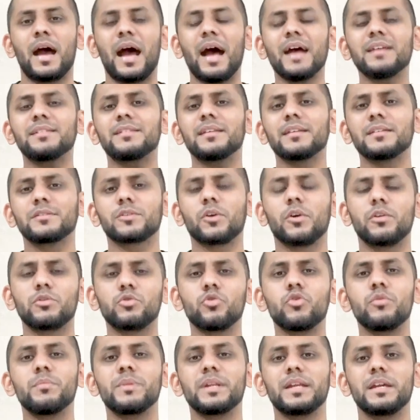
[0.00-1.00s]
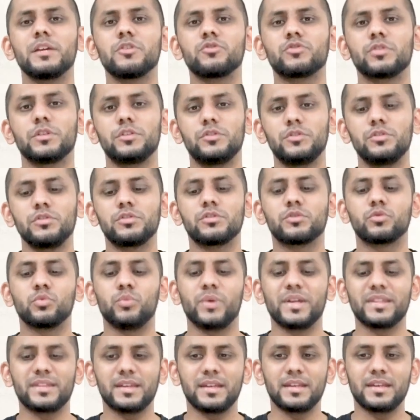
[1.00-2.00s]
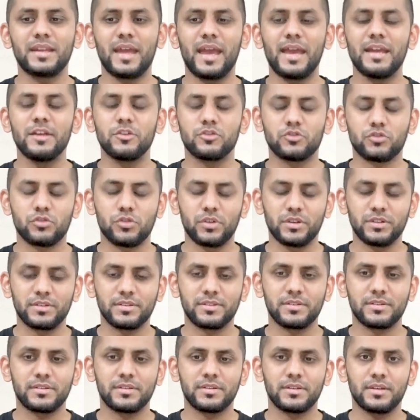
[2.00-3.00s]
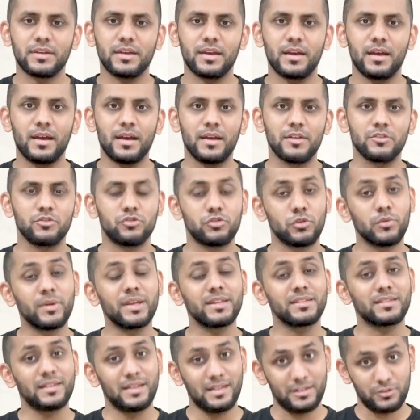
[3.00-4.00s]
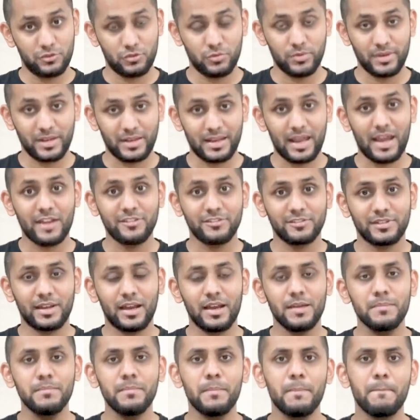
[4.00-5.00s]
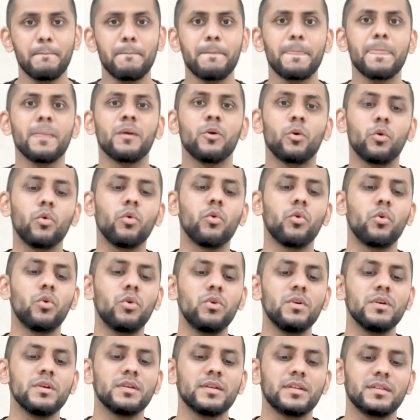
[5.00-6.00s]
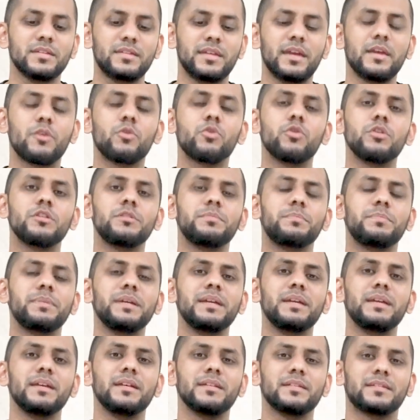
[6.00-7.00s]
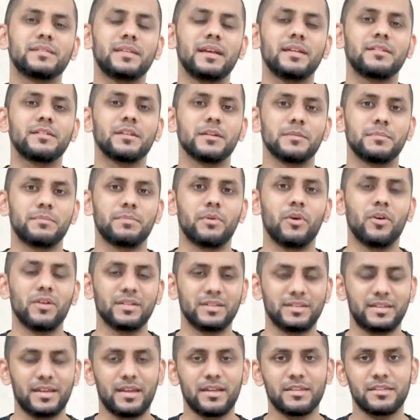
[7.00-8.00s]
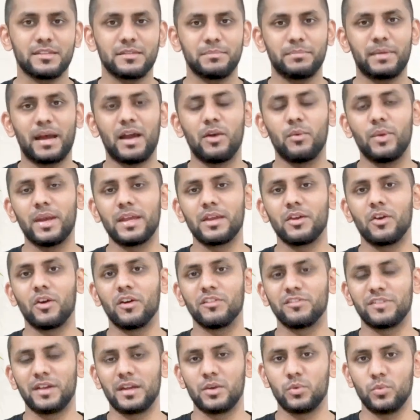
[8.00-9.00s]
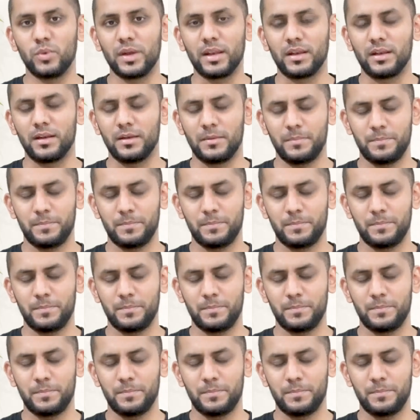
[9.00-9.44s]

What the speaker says: Assets are normally introduced within a trust during lifetime, or they could be set up on death by way of a will.